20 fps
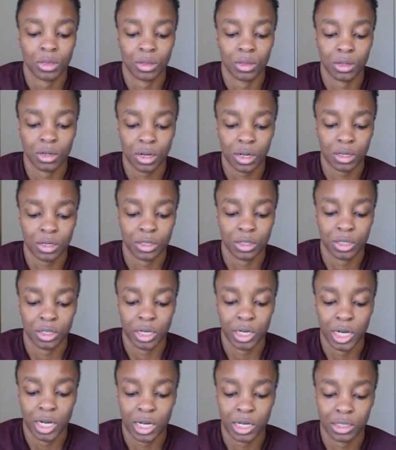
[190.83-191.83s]
The next
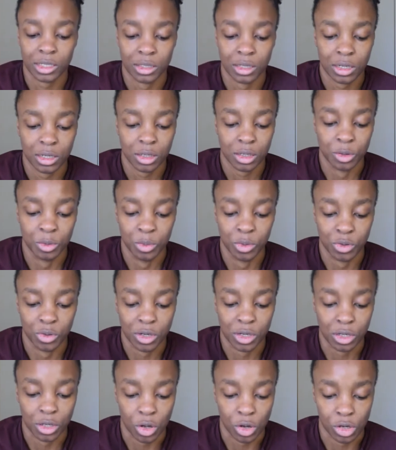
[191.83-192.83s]
year I studied abroad
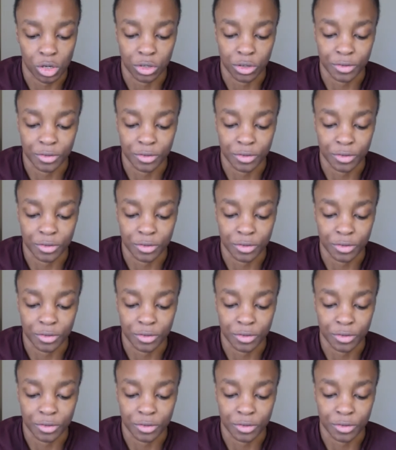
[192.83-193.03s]
at the College